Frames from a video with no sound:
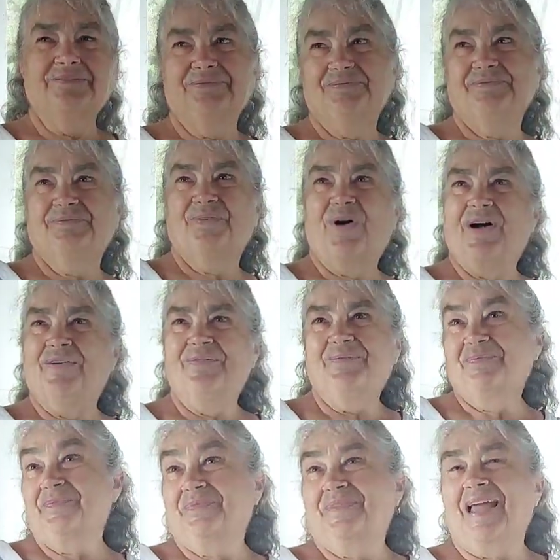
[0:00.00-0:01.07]
Yeah.
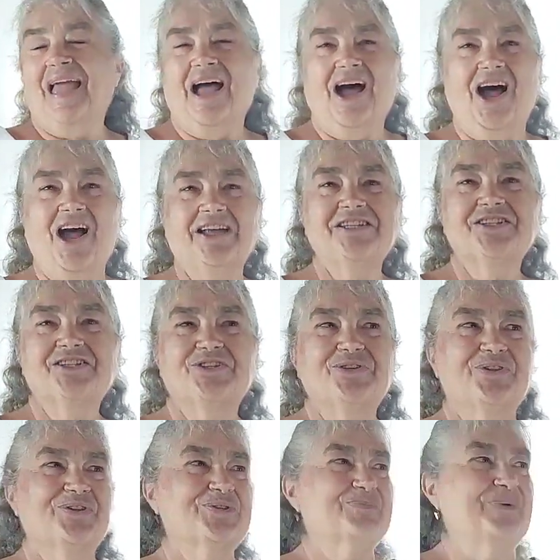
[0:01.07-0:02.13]
Well,
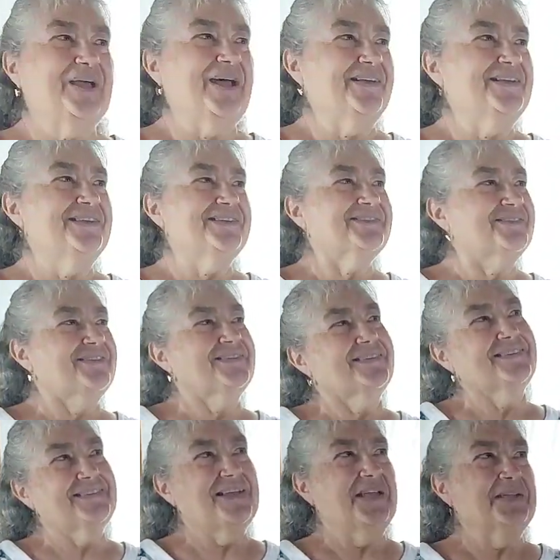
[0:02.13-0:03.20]
I just do this
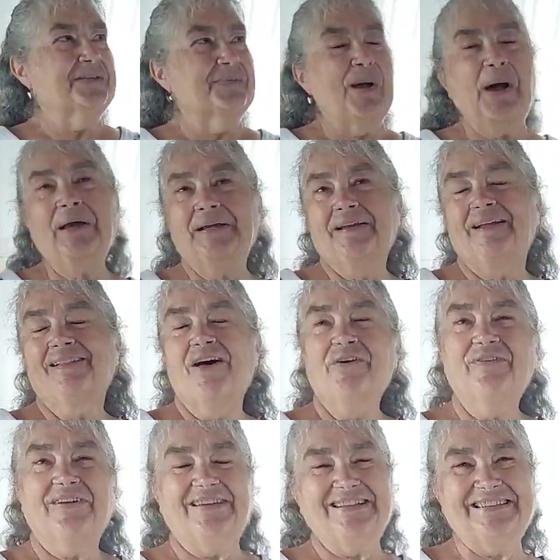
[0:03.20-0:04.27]
because it's
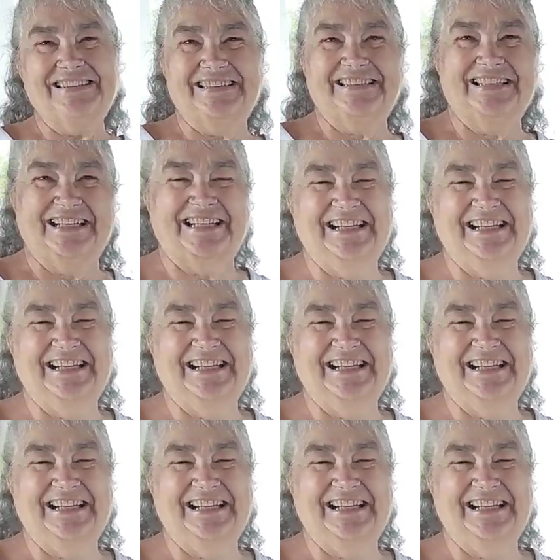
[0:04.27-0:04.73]
mine. I love it.